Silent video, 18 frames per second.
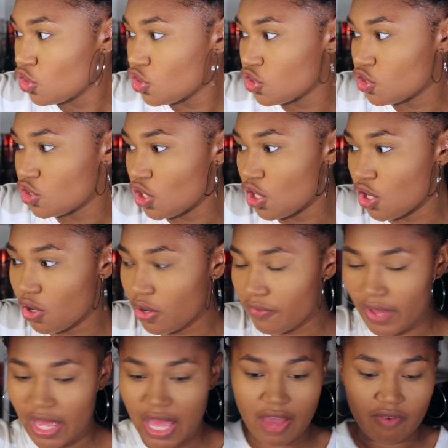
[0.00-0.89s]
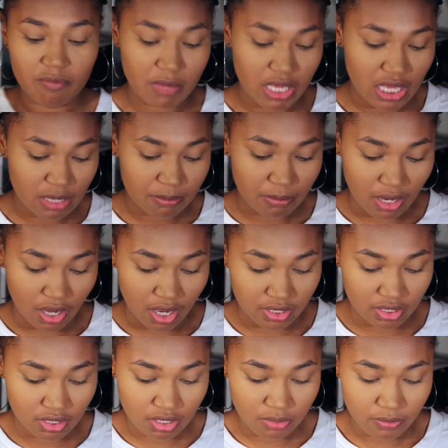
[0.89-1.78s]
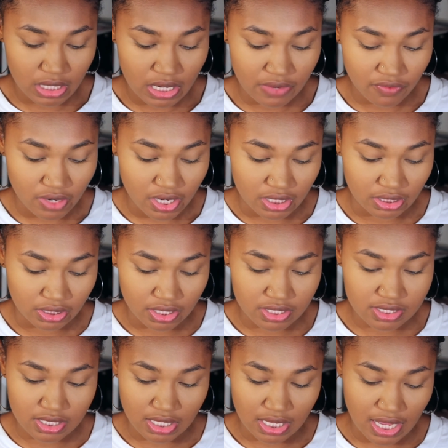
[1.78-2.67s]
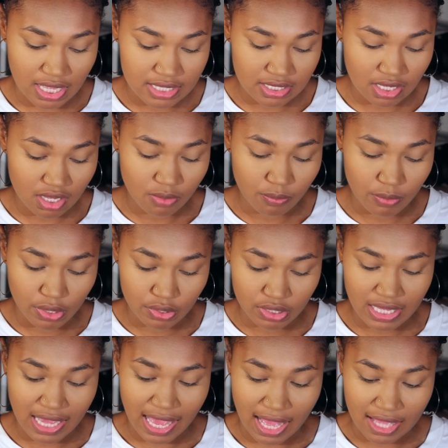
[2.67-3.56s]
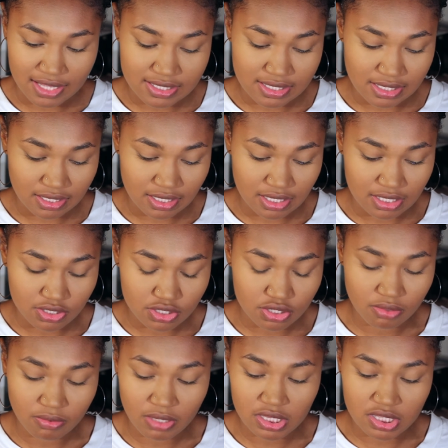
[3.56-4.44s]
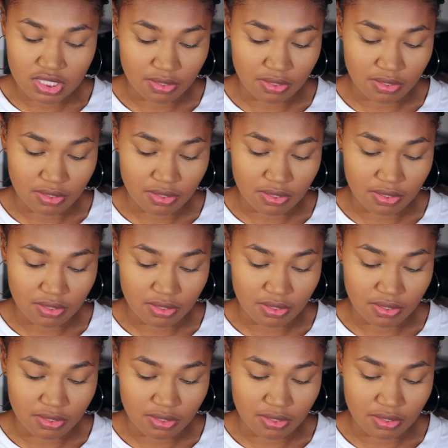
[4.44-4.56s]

So if I have makeup on it or whatever, it has like a weird cast looking to it.